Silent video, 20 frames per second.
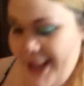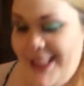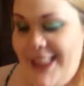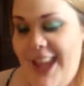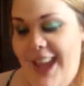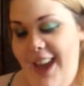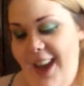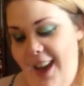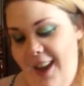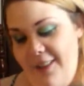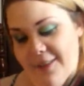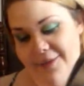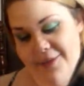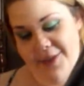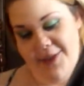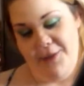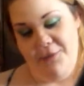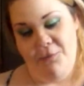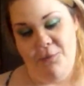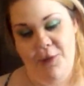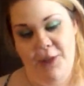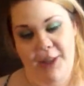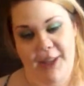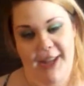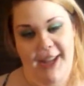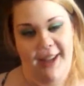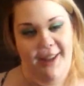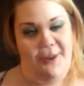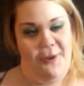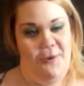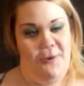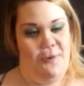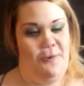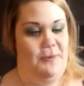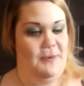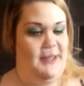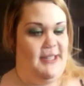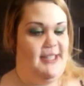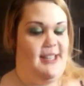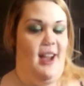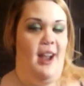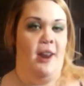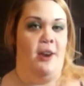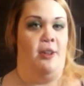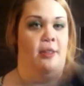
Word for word: they have this really cool design on